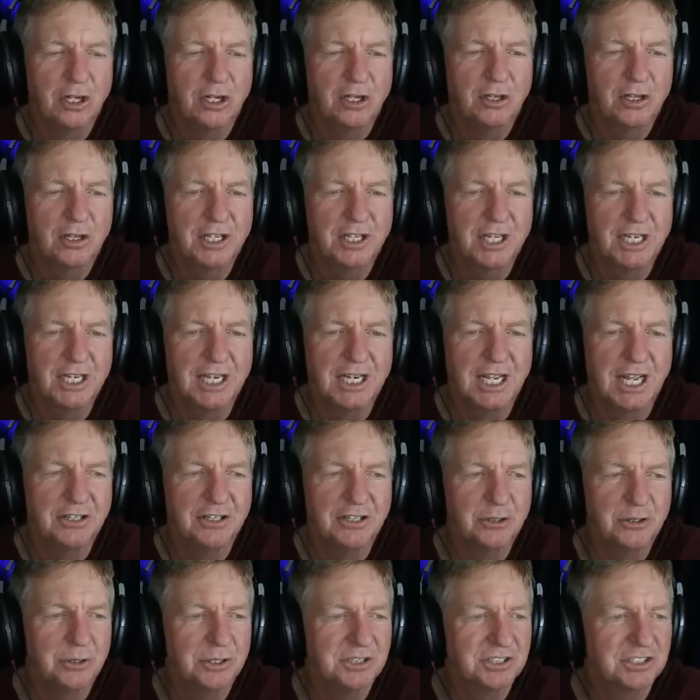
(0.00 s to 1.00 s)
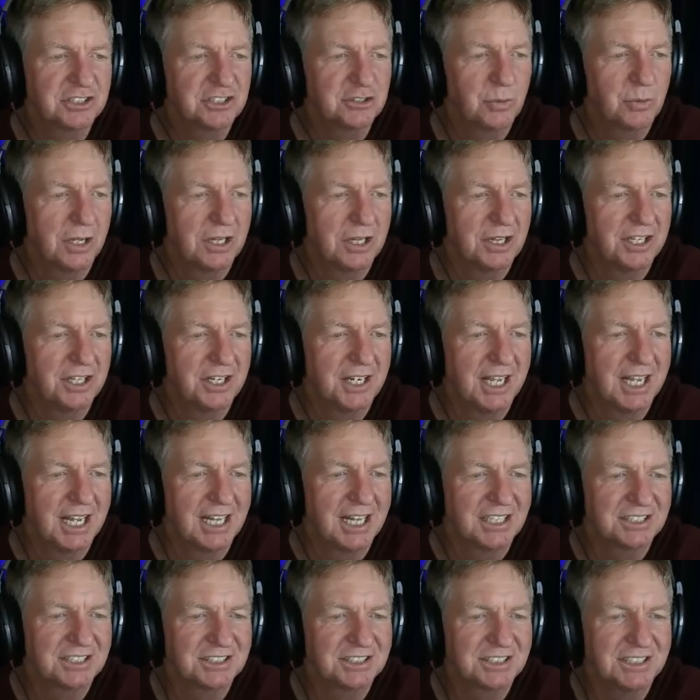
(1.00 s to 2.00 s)
Looking at doing the swell
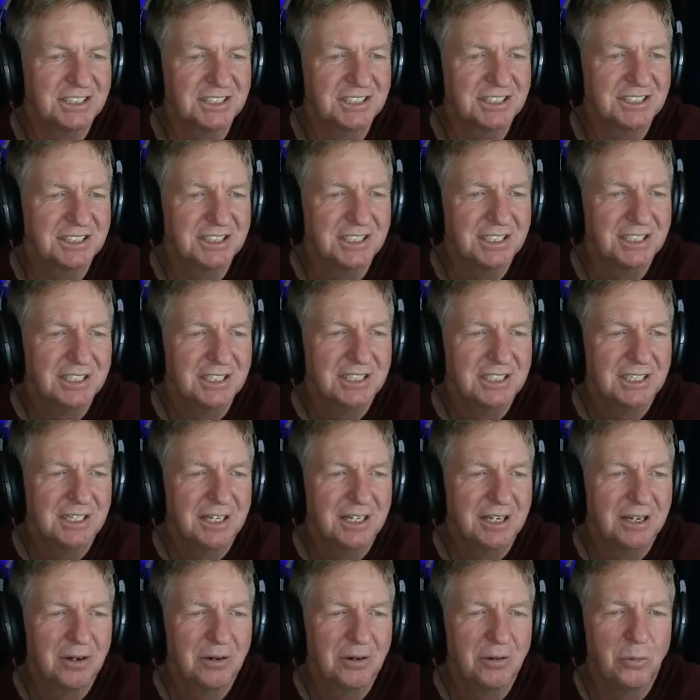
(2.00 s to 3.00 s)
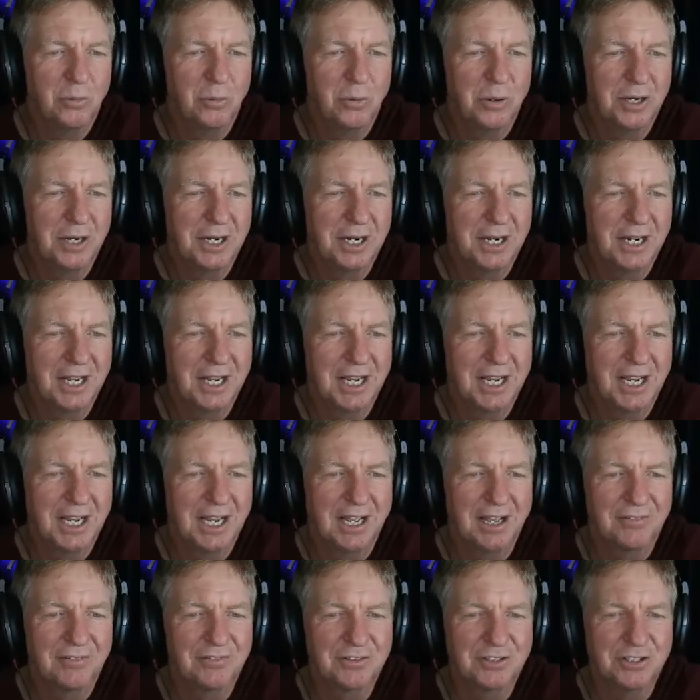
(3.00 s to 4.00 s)
analysis, oh, one and a
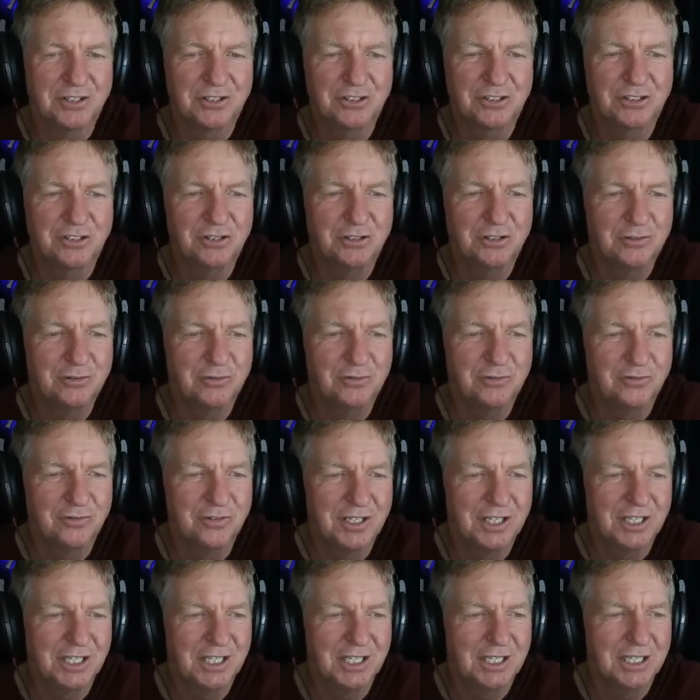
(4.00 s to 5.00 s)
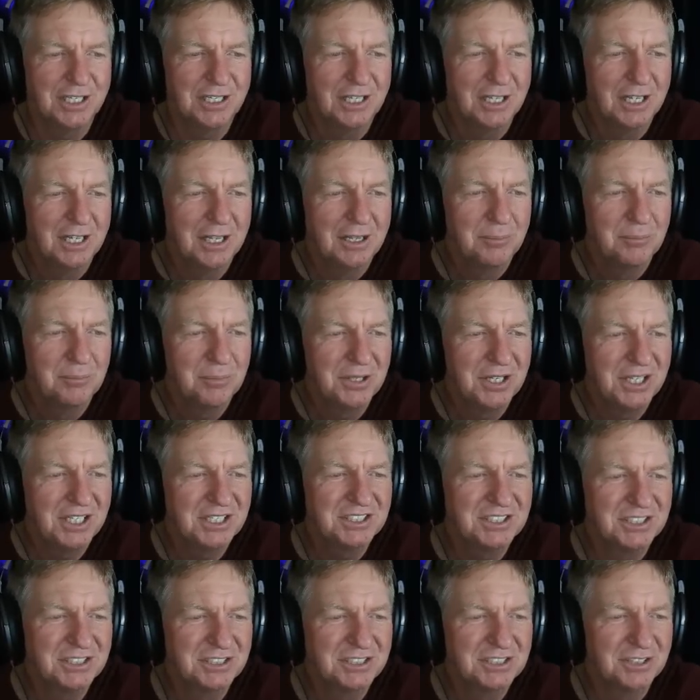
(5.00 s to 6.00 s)
half to two feet
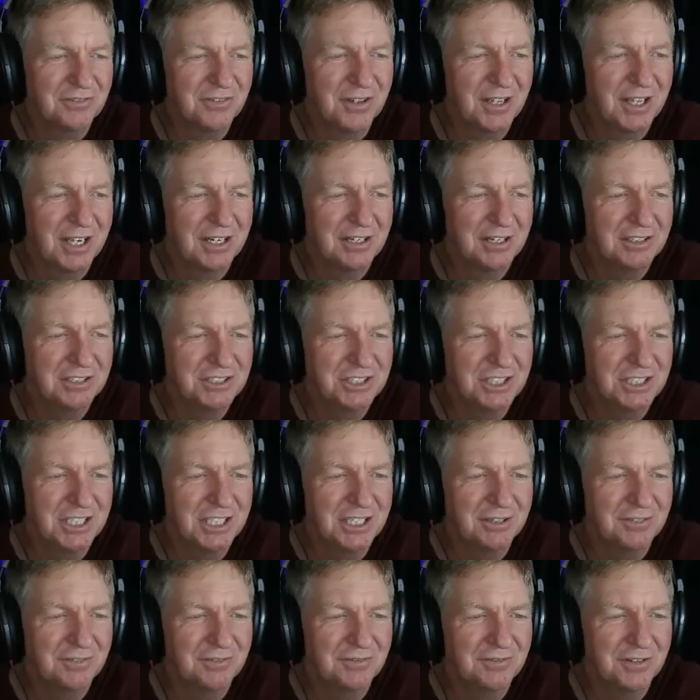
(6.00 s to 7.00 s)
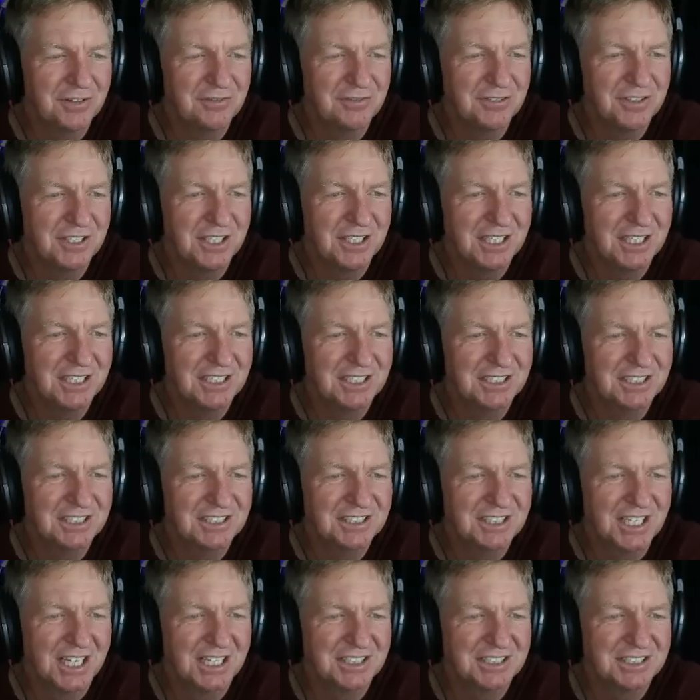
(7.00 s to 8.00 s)
pieces of energy at 15 to
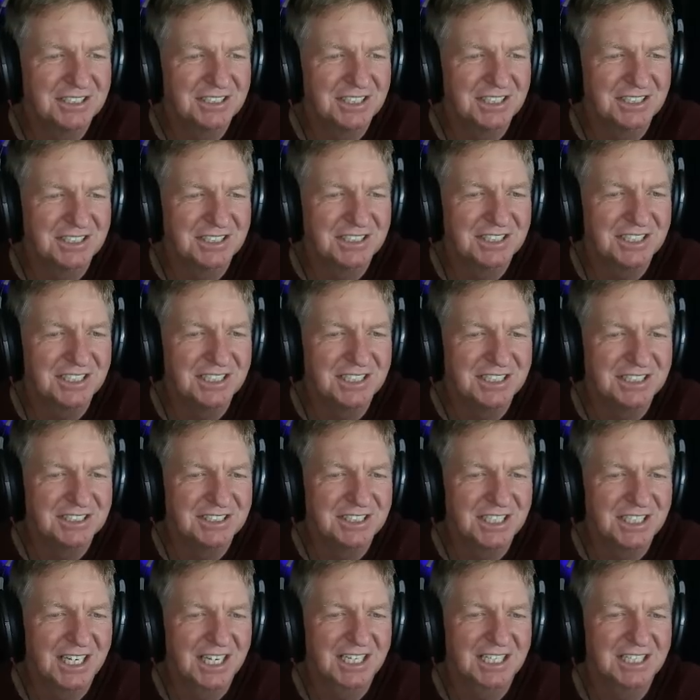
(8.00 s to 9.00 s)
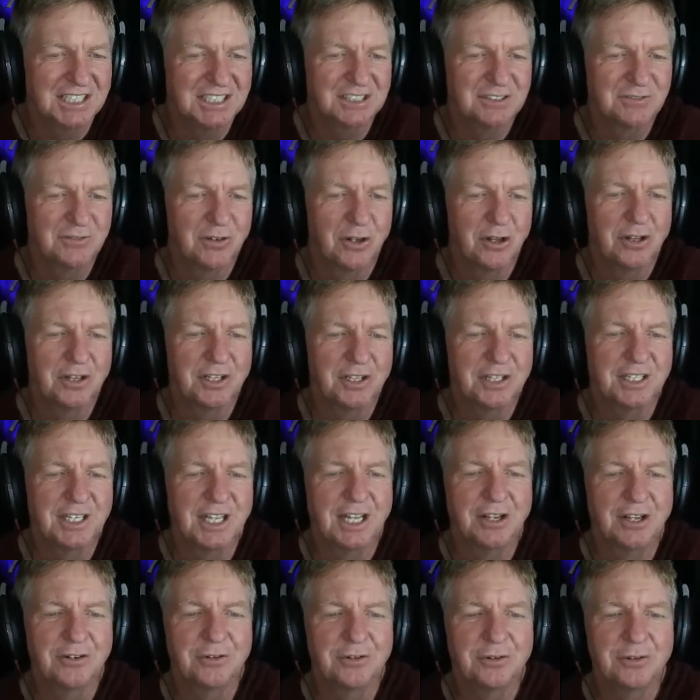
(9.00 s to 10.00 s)
16 seconds, falling
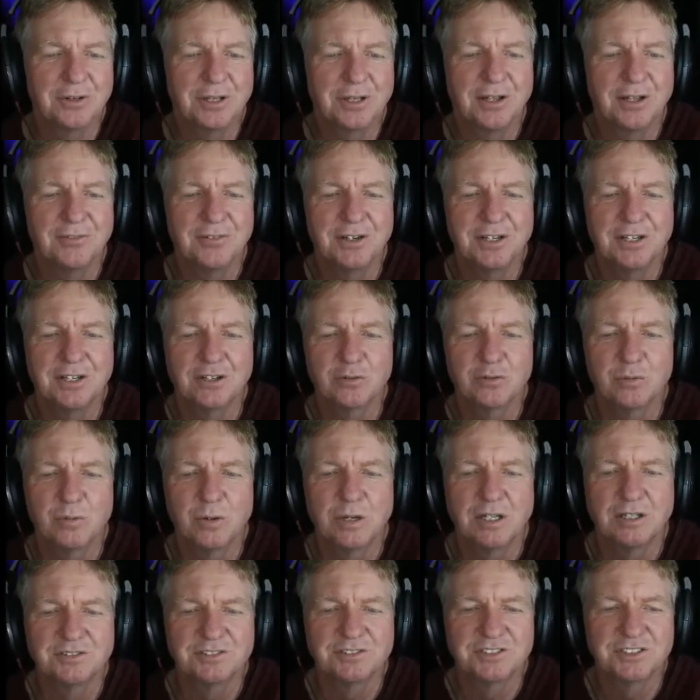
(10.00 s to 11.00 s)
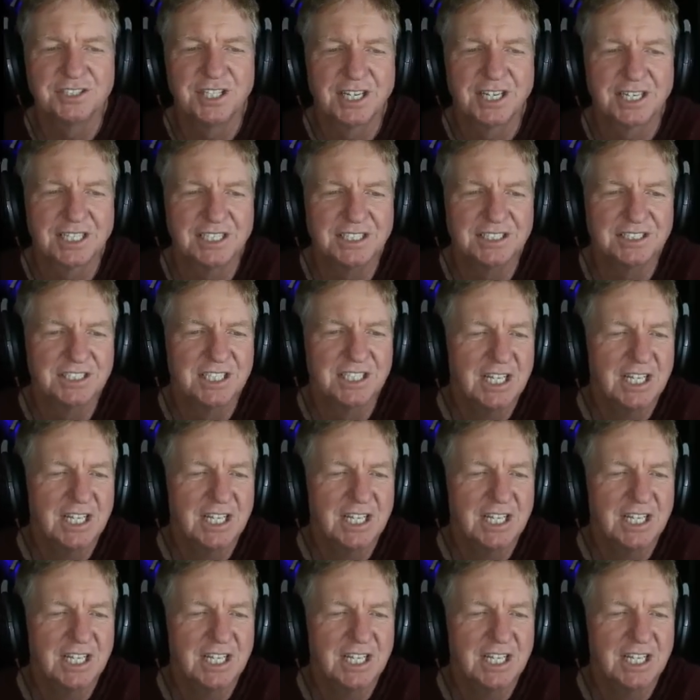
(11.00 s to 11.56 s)
down to 11 and 12 seconds.